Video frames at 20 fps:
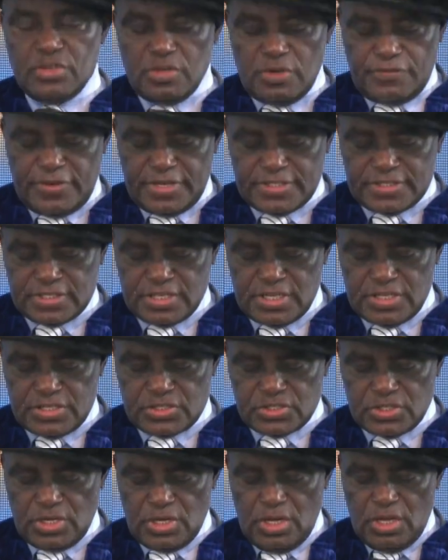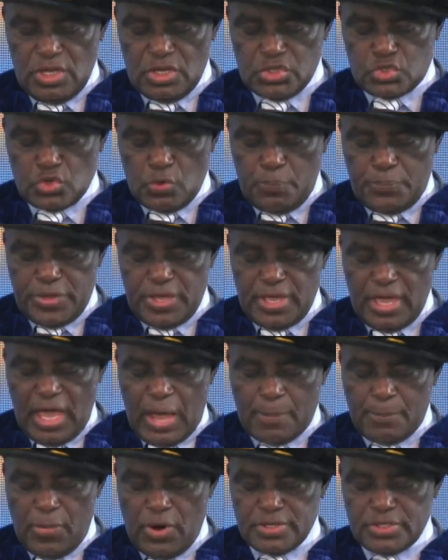universities should be
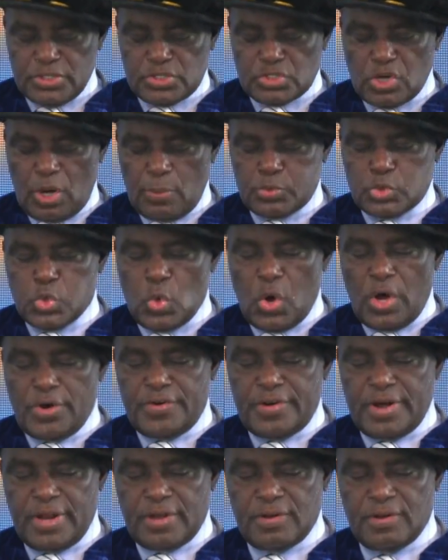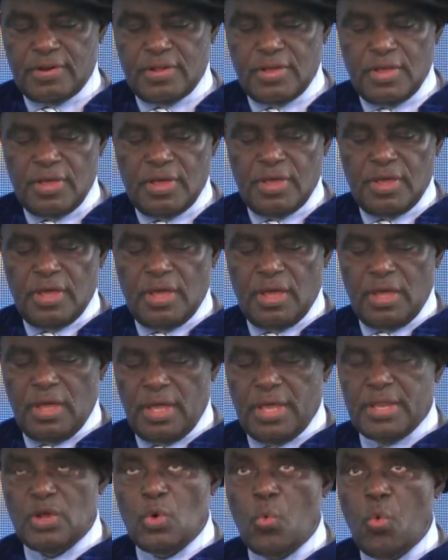among the top 200
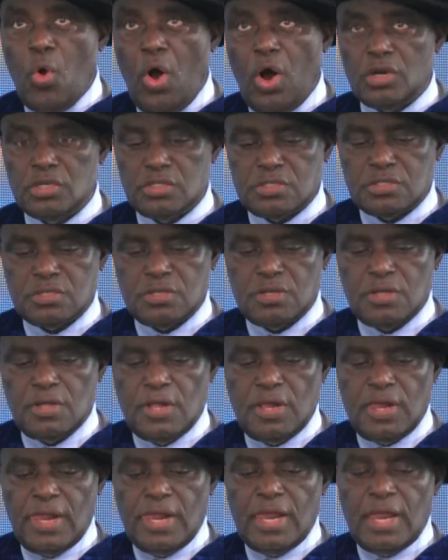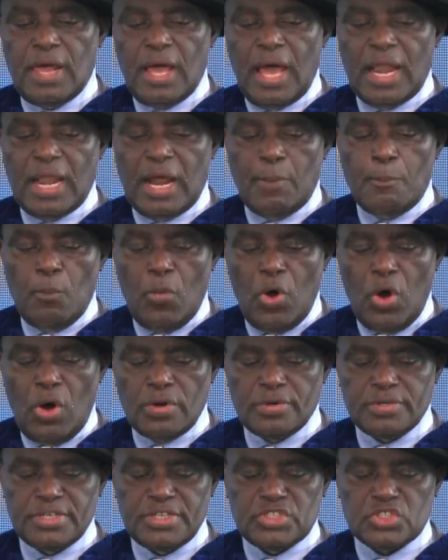in the world and
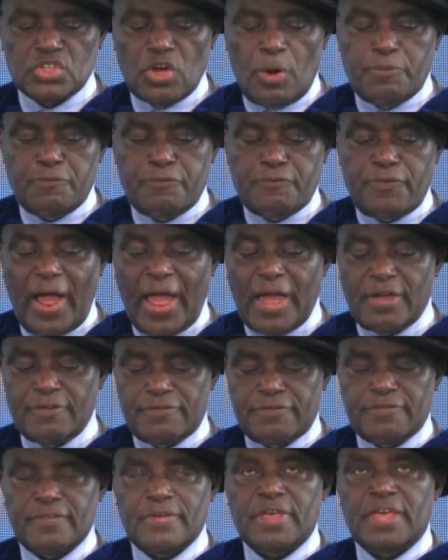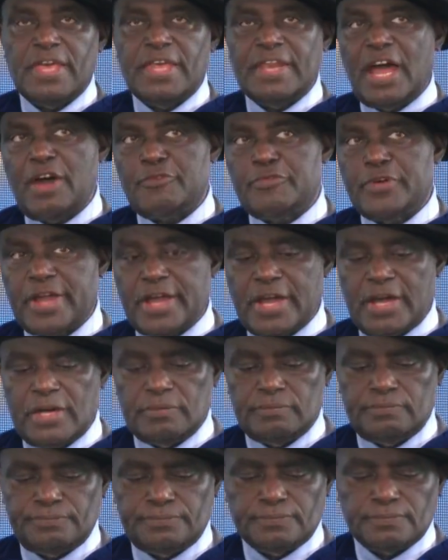among the top 5 in Africa.
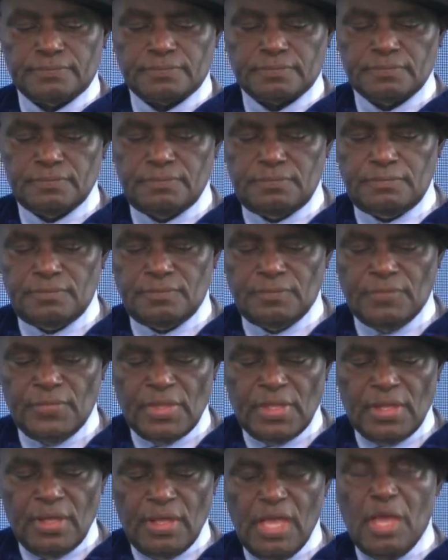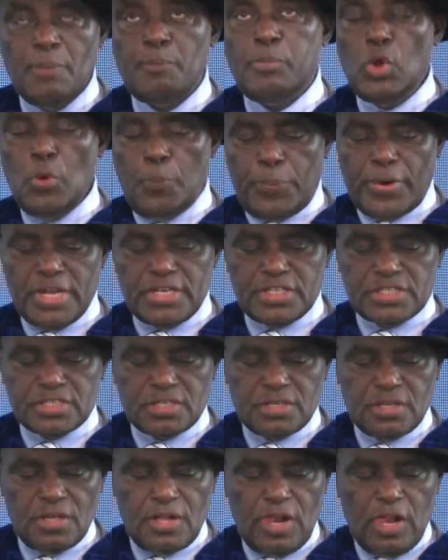A blueprint
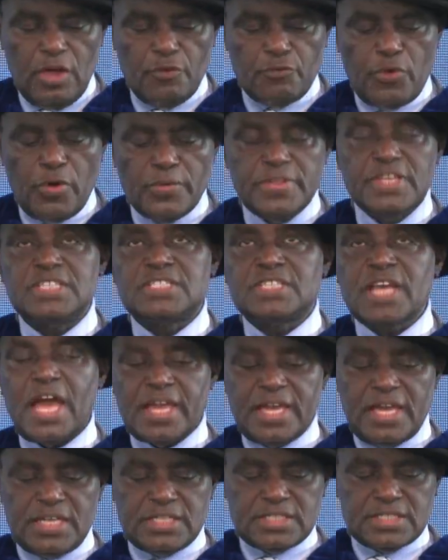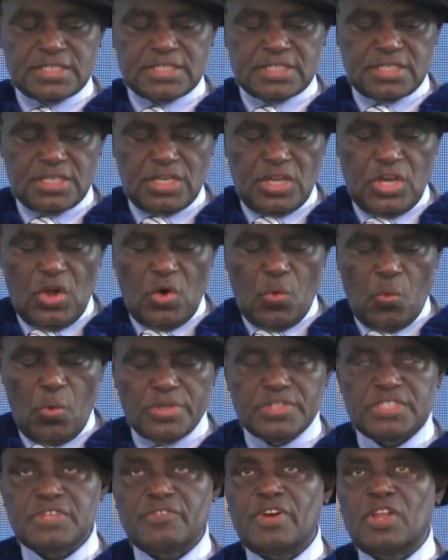for these targets
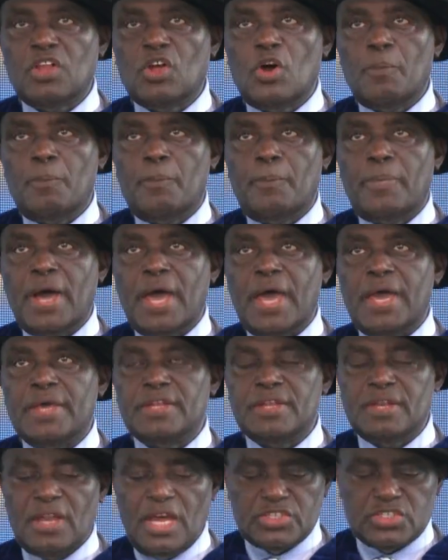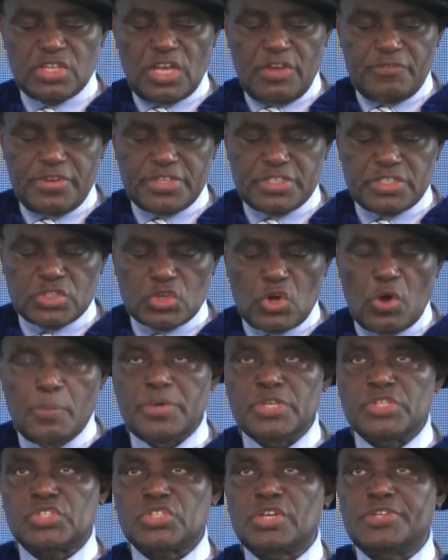was developed by the National Universities
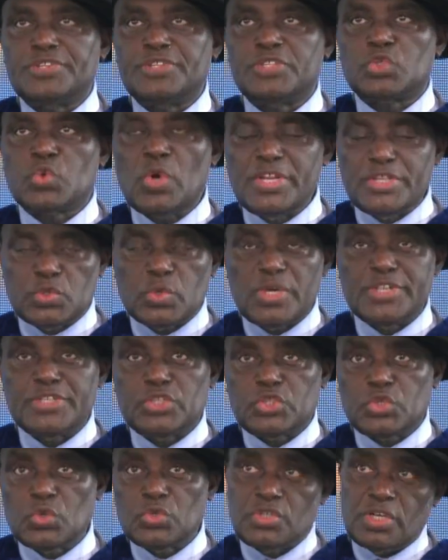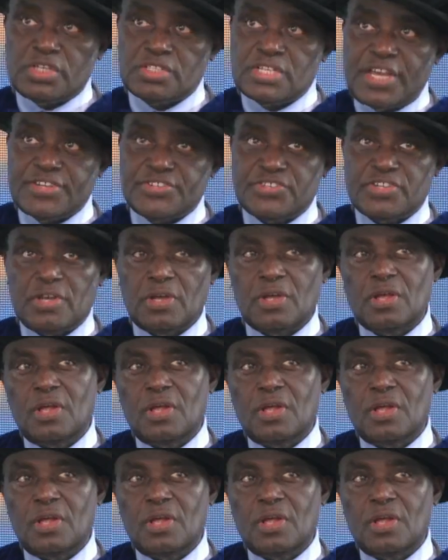Commission in 2022, just last year,